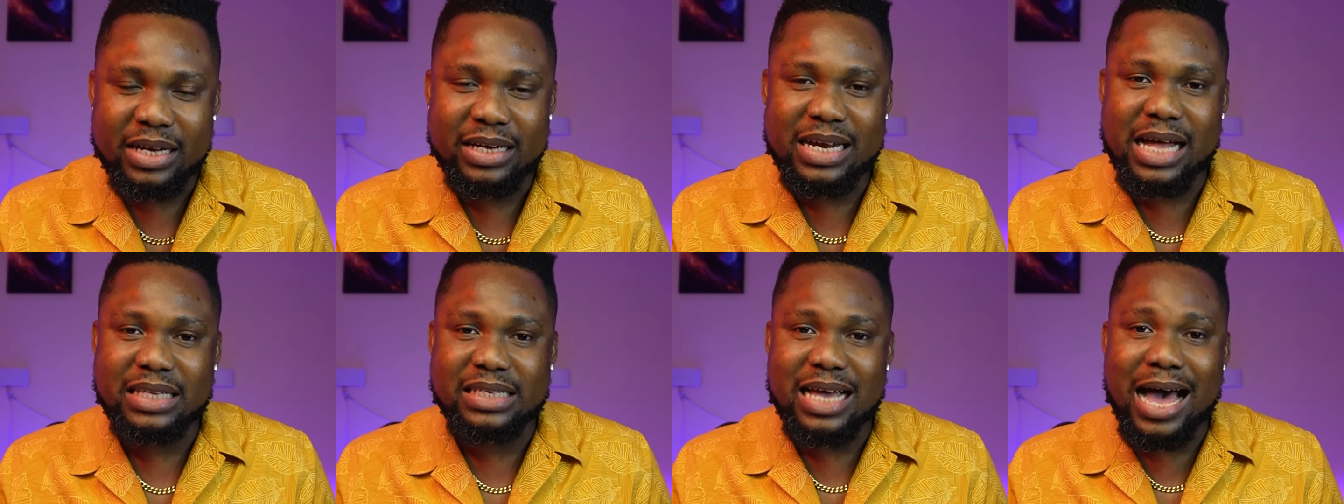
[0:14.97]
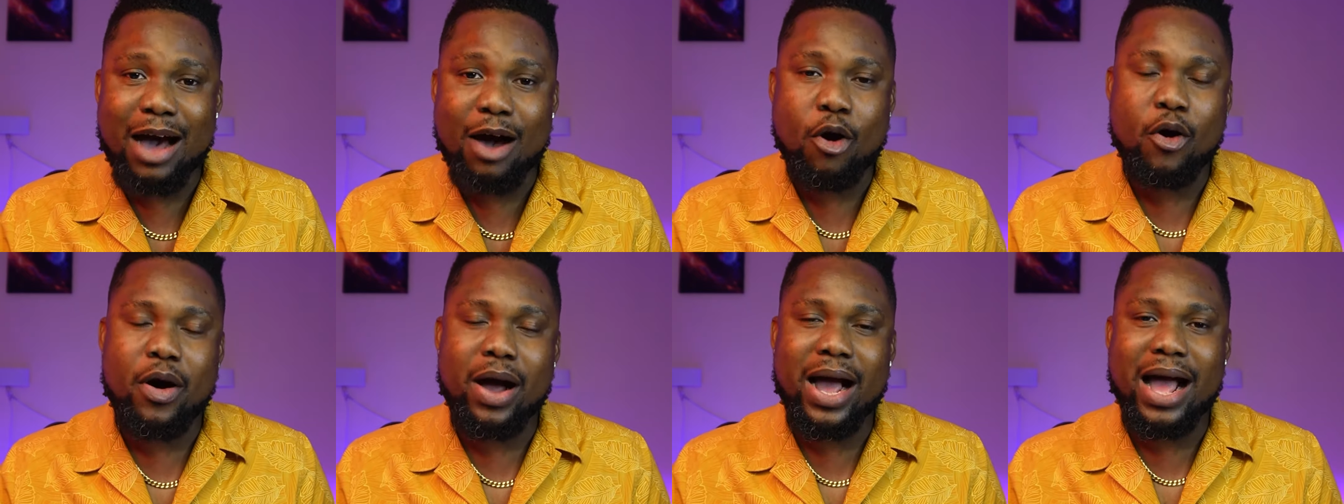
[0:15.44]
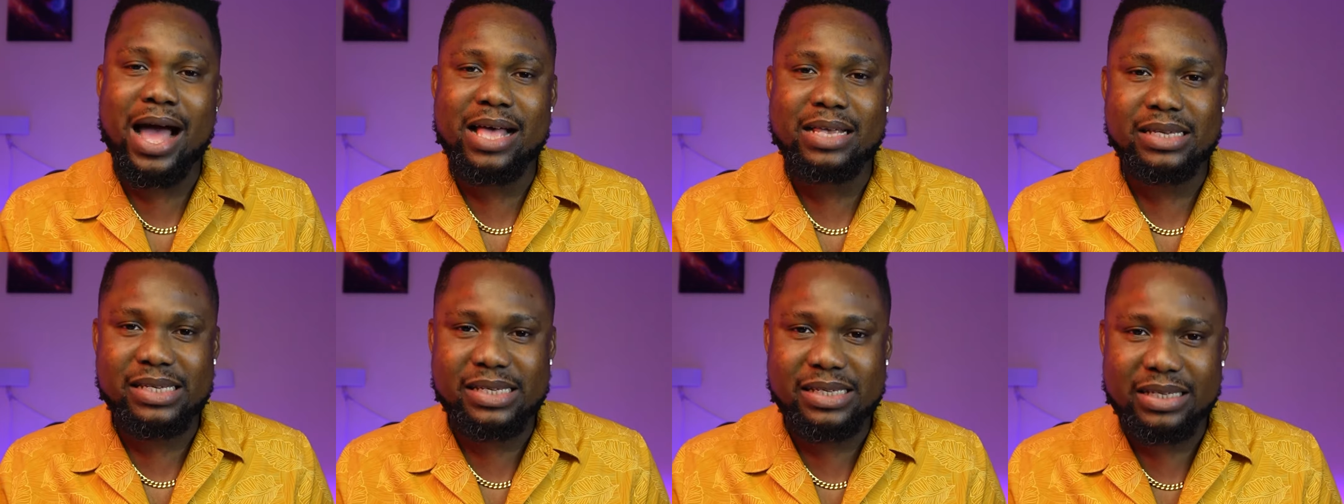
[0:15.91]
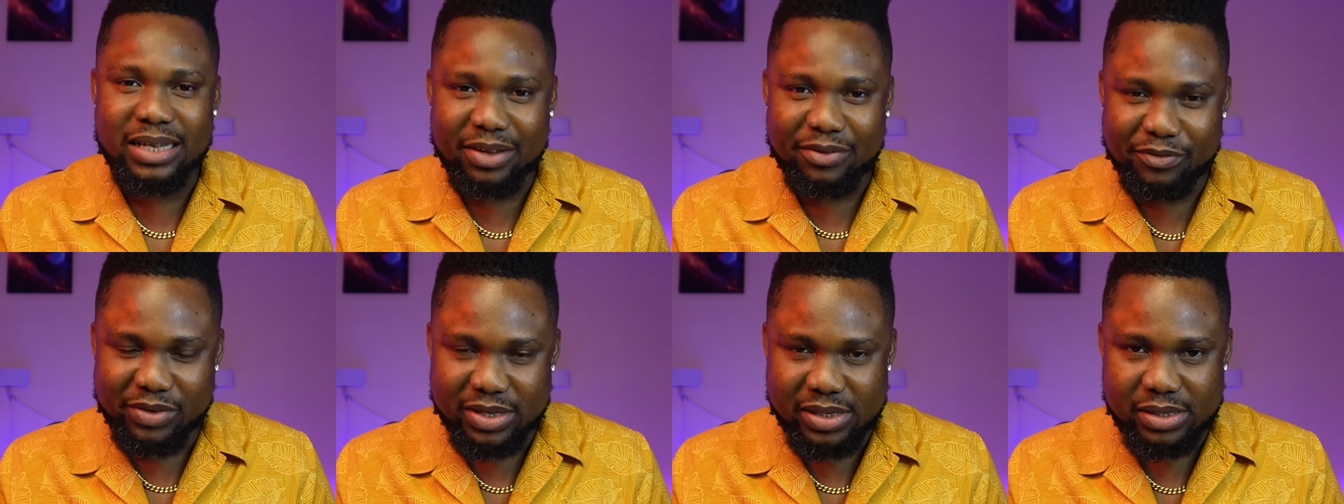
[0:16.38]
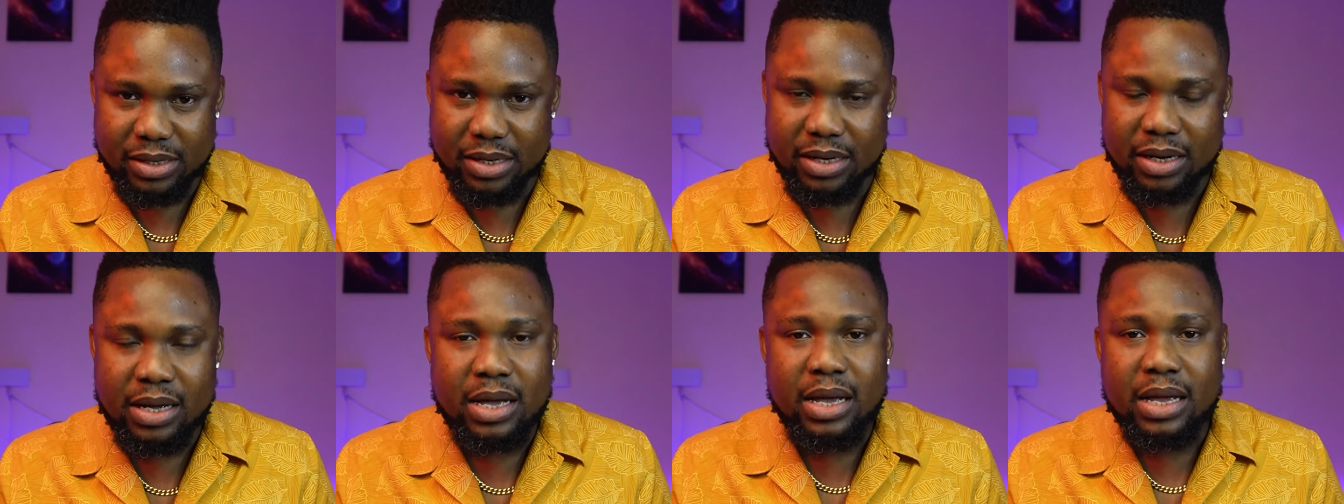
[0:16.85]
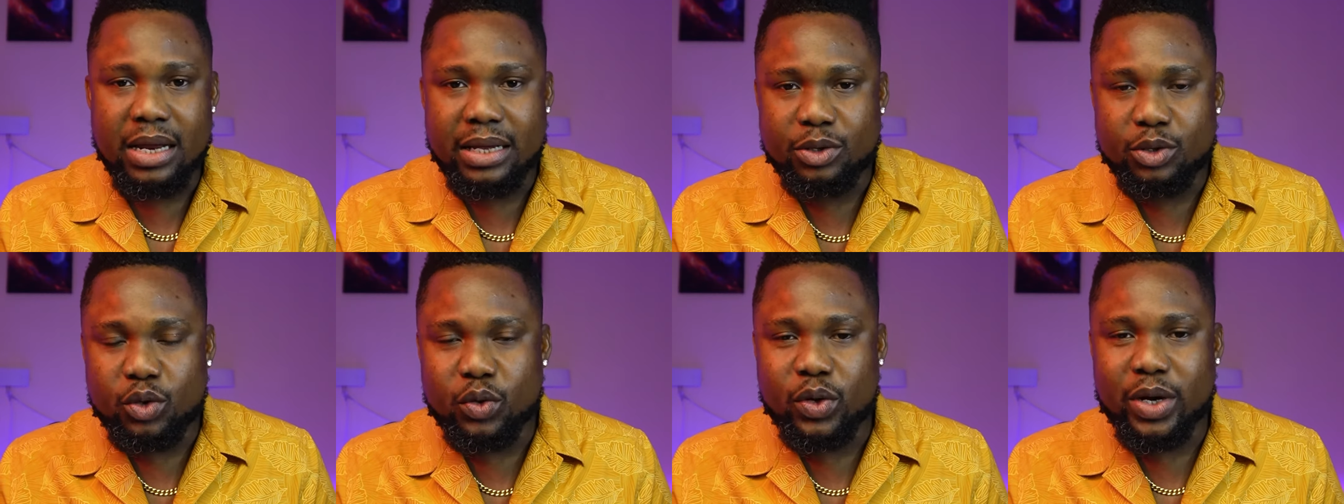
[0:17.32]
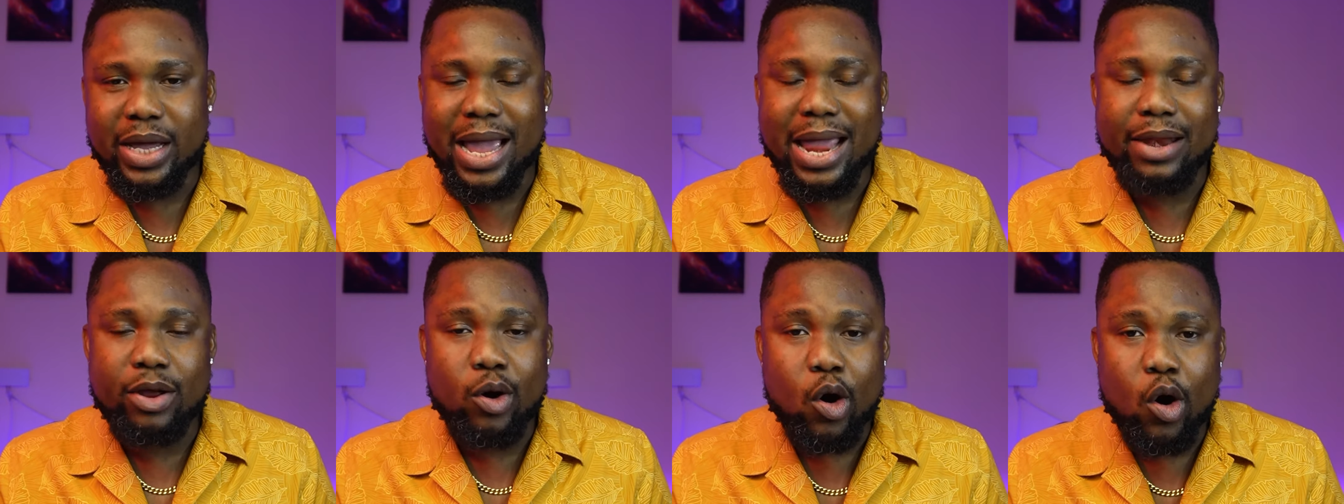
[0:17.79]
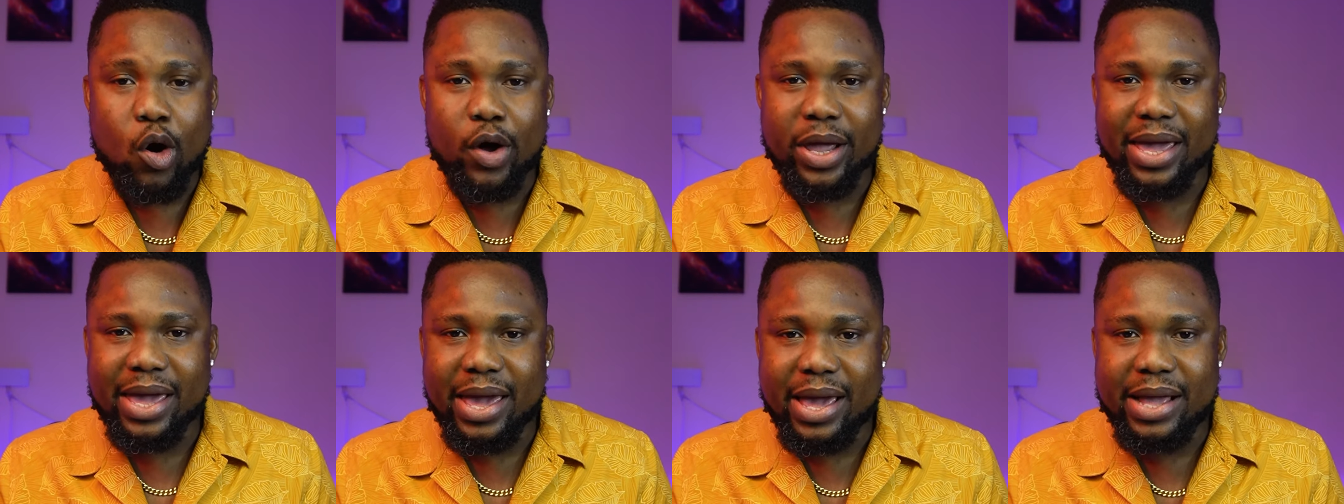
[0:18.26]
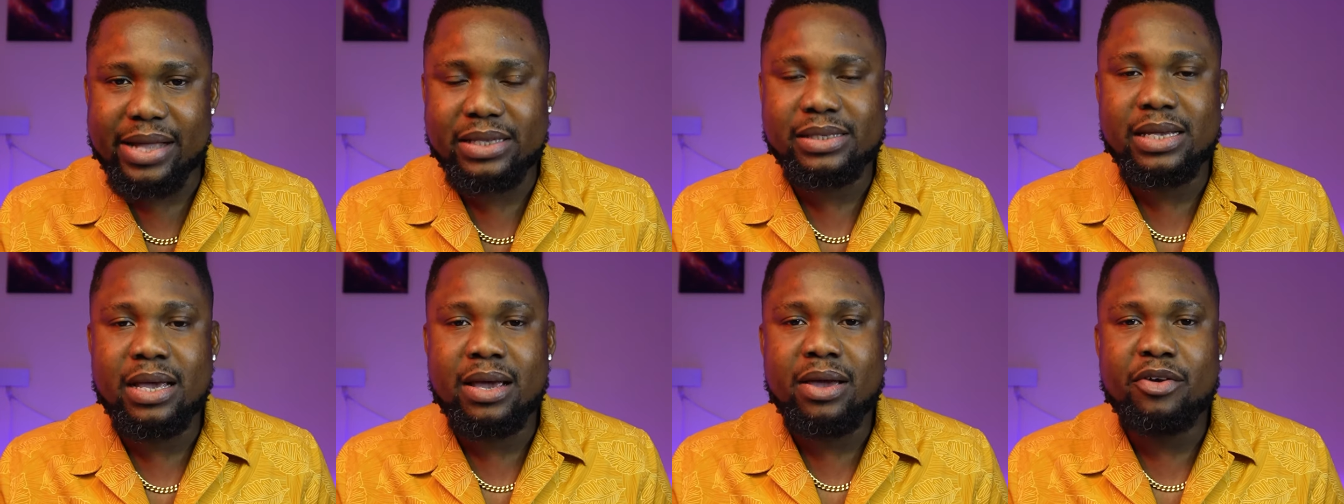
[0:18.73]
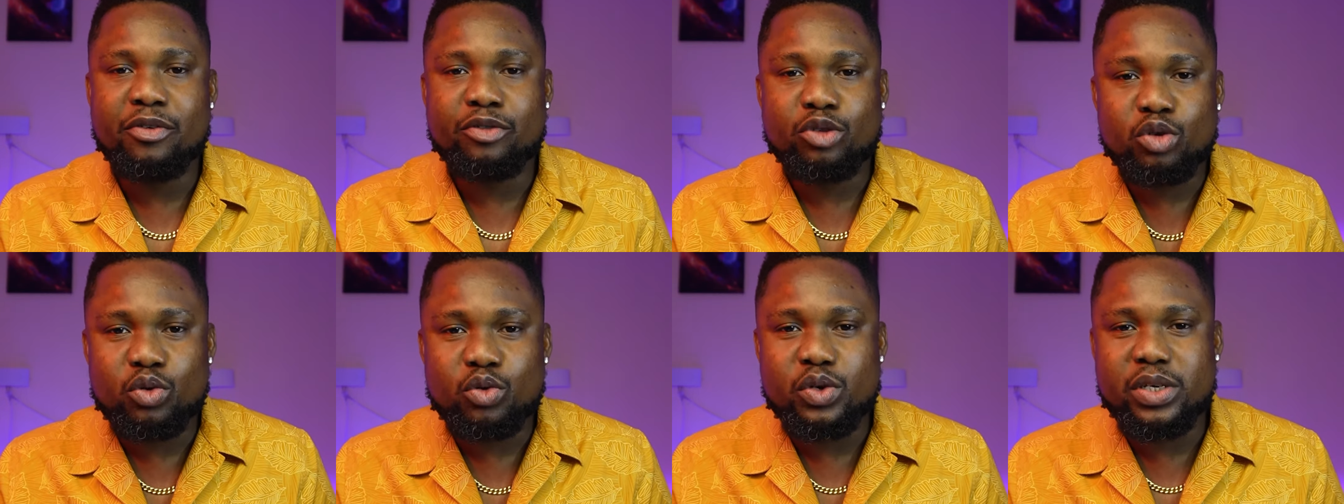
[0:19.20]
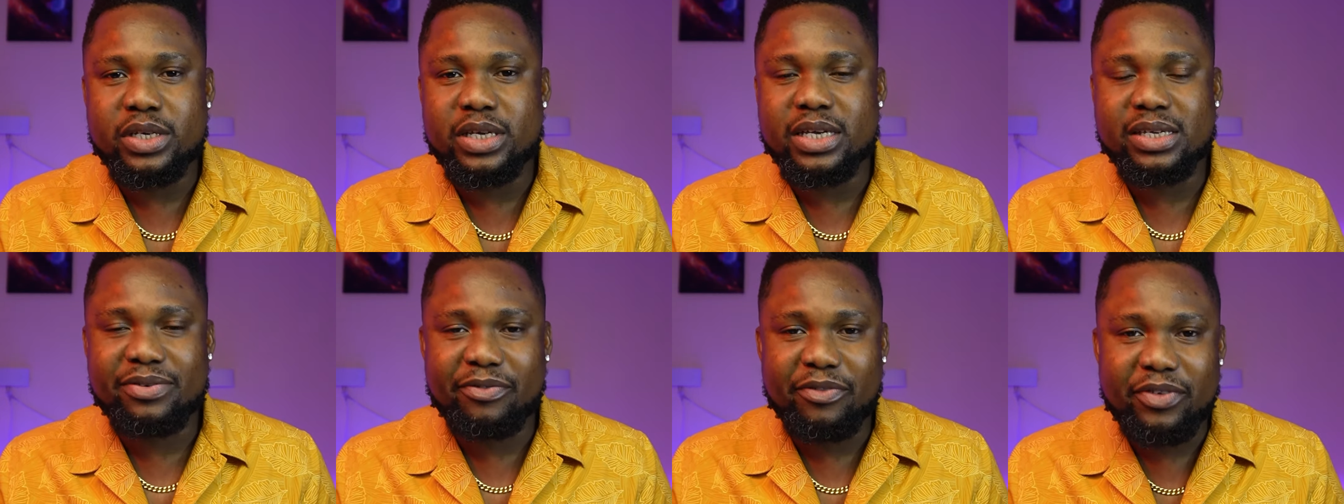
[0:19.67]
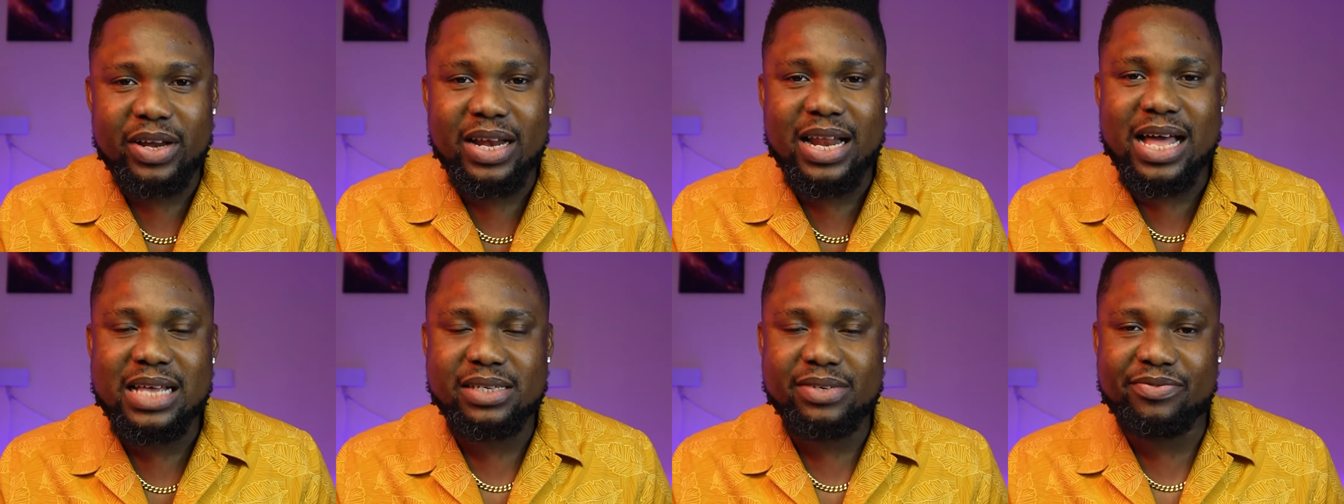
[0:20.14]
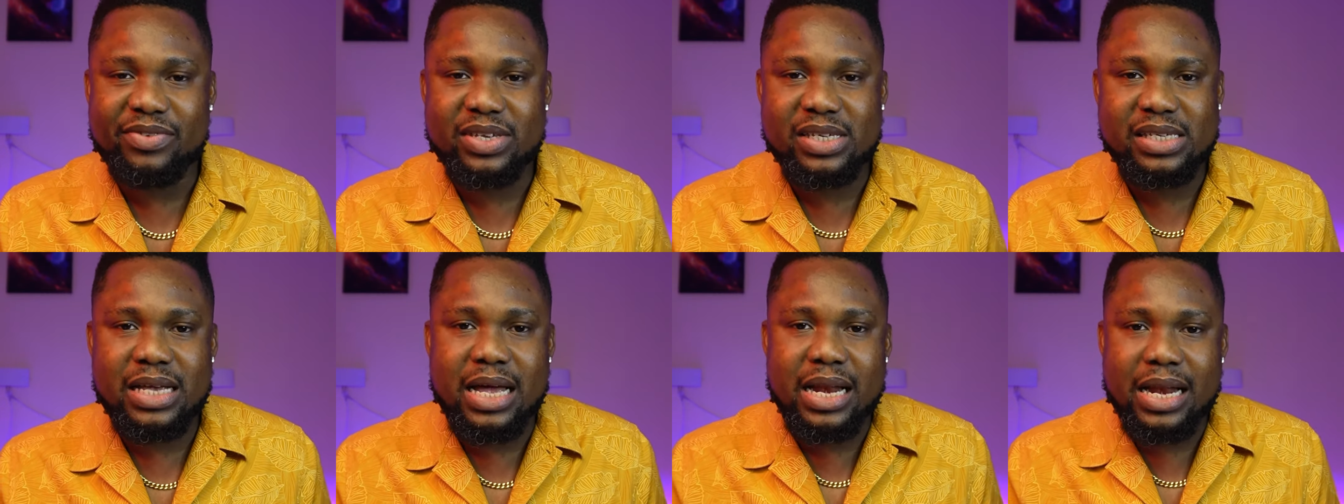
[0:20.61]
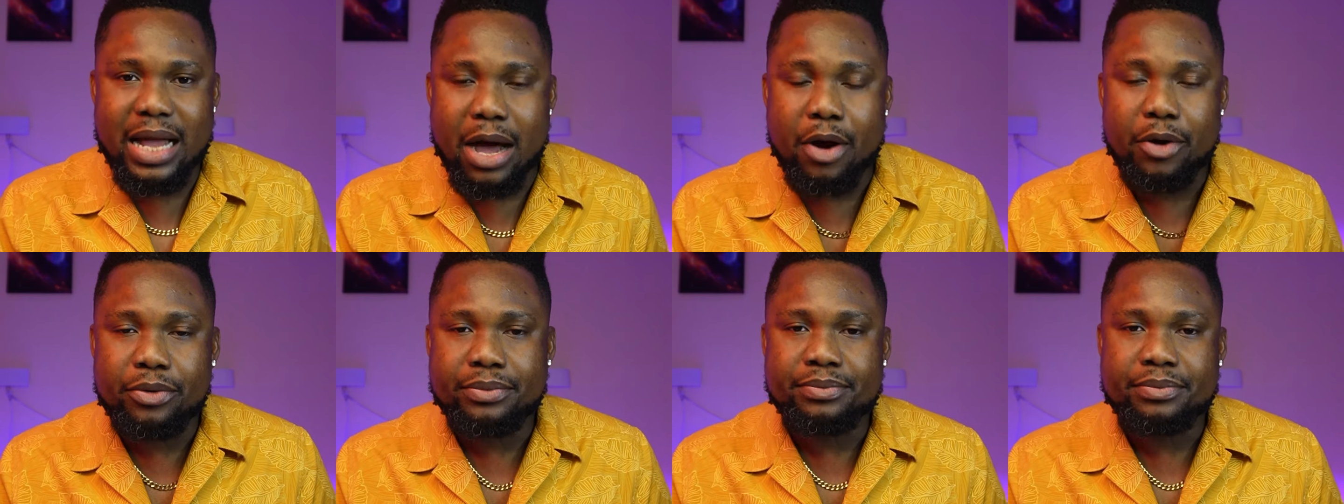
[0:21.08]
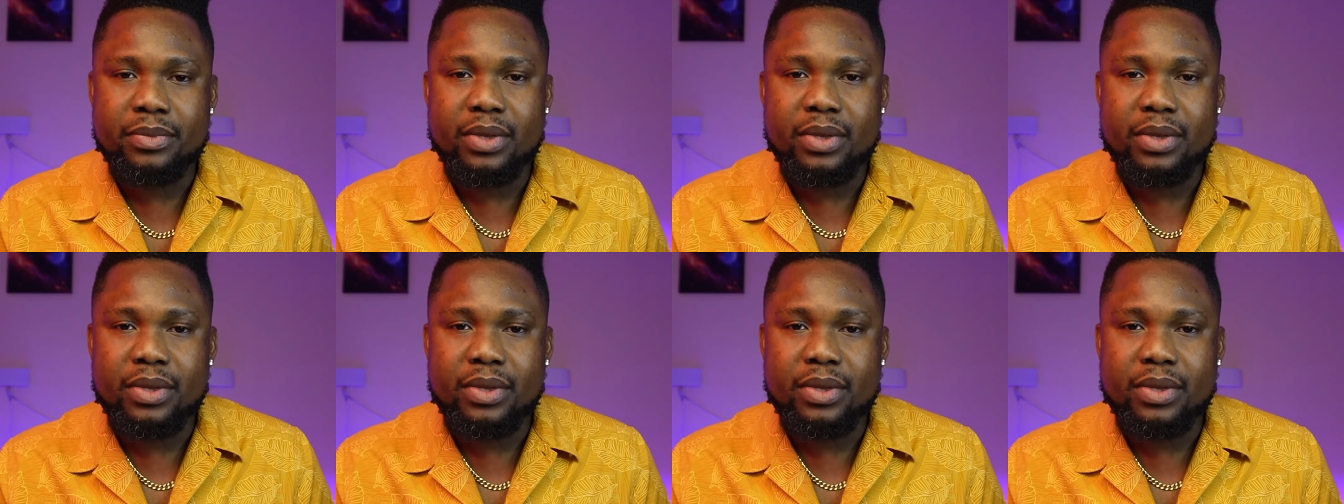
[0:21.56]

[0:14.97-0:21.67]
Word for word: that are on cancel visa, you can all get two years freelance visa now.